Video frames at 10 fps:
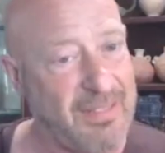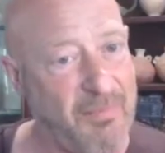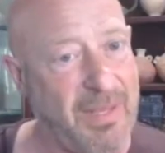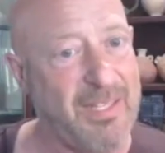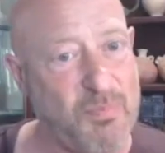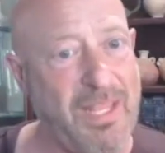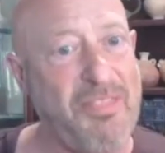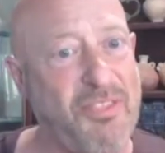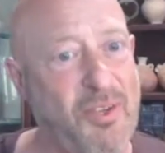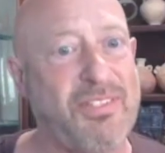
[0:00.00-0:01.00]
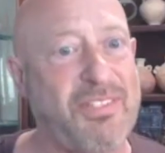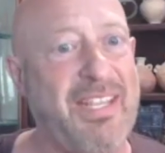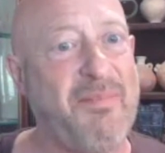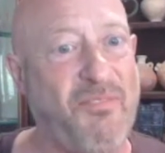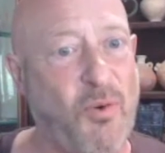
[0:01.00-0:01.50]
So, I mean, it's been
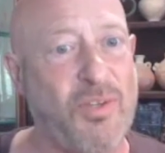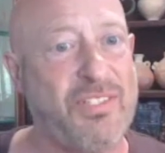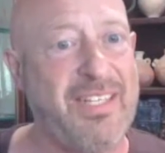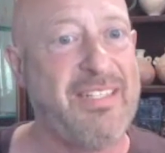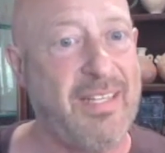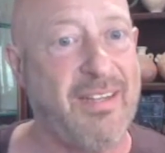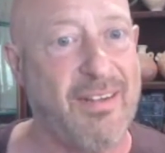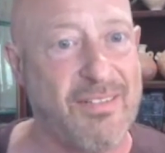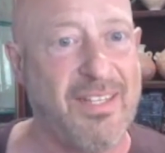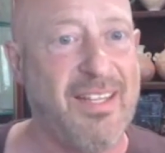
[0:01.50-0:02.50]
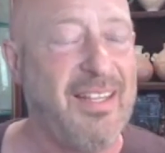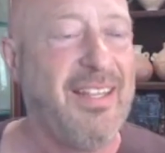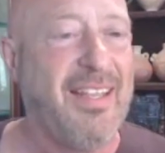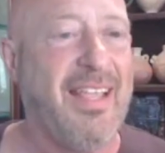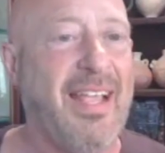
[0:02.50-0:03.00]
13, 14 years.
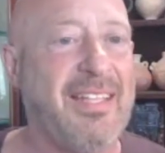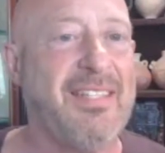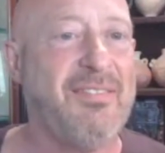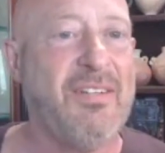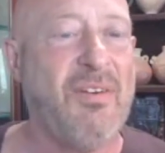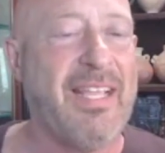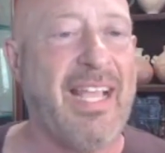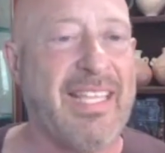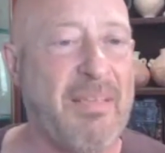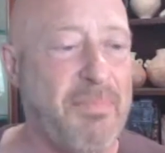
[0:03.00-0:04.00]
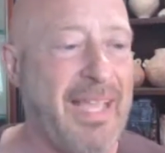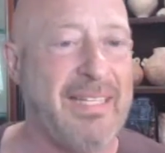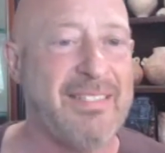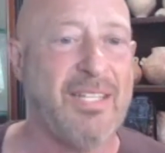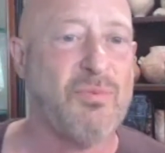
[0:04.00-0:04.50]
And I said, you know, I got to get back
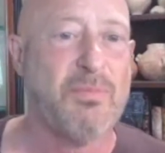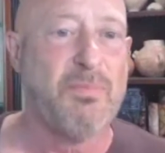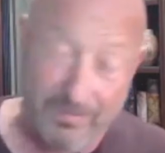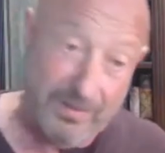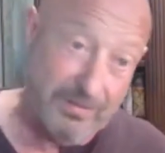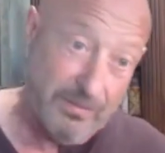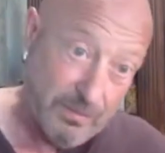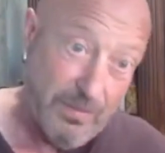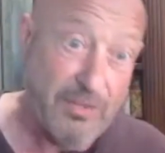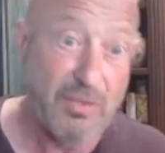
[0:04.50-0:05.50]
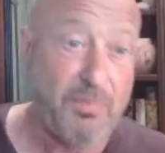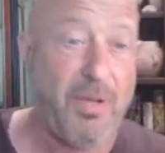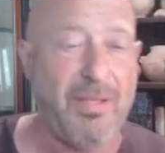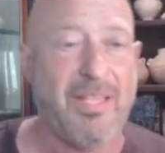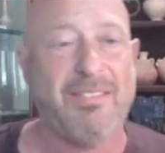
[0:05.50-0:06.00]
in touch with Major
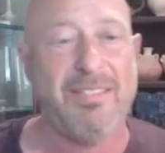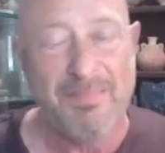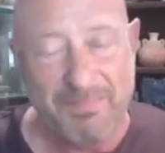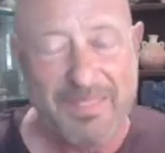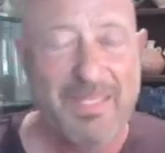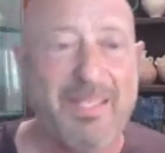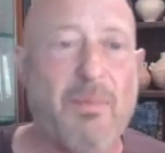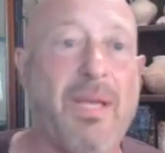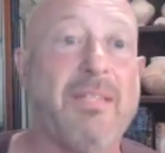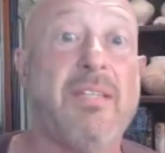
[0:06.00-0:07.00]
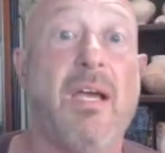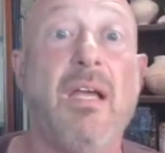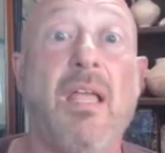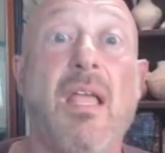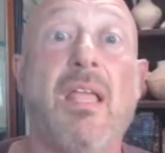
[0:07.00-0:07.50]
Paul Hesse. But
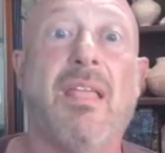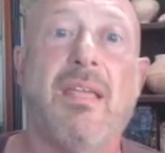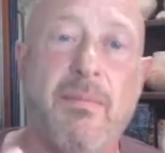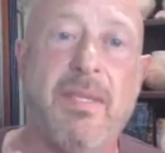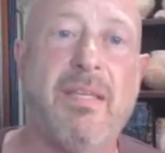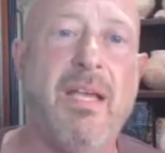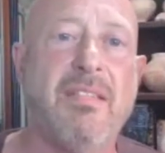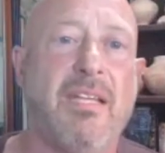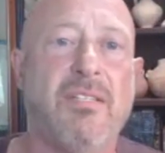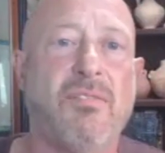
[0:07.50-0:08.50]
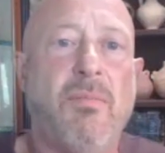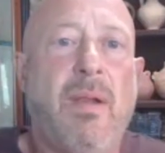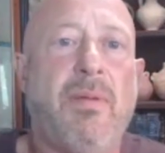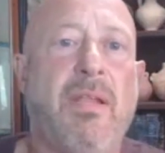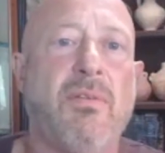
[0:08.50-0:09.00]
uh, because I just
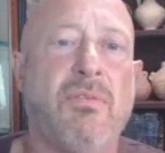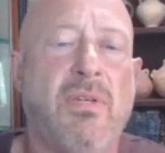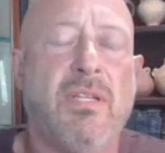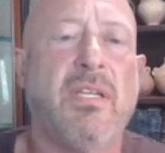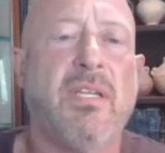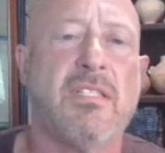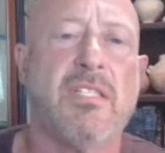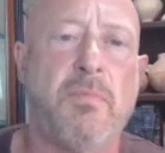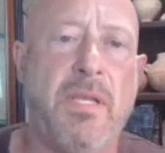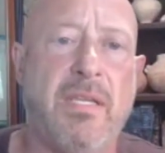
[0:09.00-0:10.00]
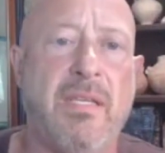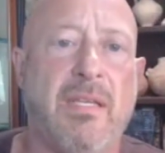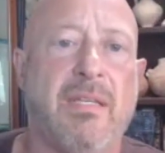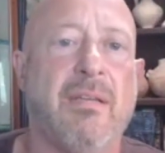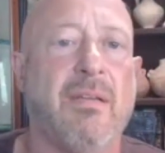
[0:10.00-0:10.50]
remember he was really good at
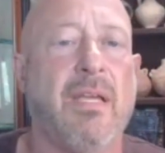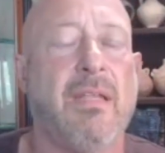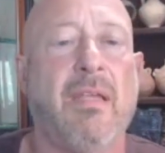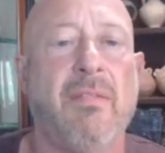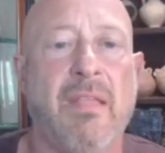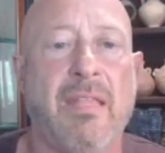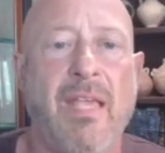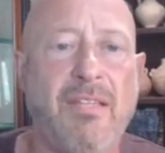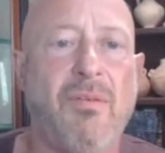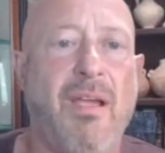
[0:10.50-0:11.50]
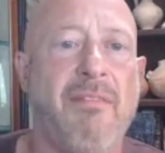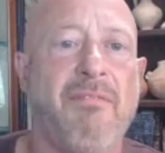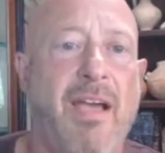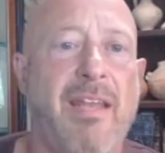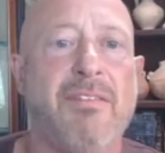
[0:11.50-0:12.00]
speaking, and uh, and that's why I
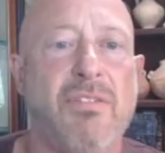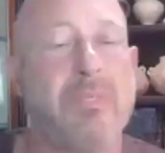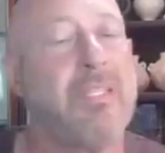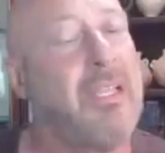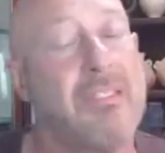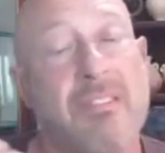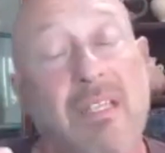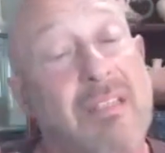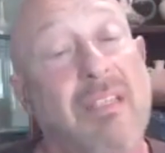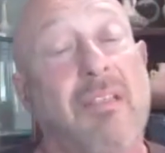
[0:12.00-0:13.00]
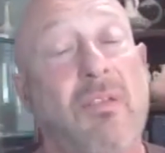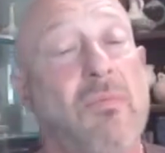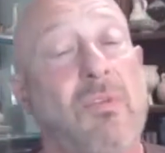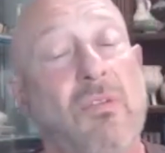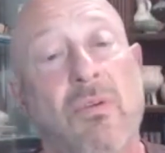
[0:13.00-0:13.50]
invited you because
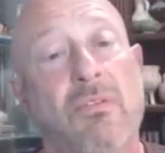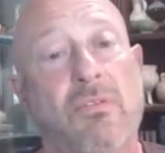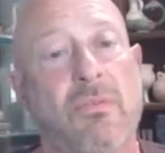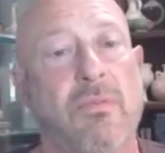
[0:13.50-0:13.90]
you you're,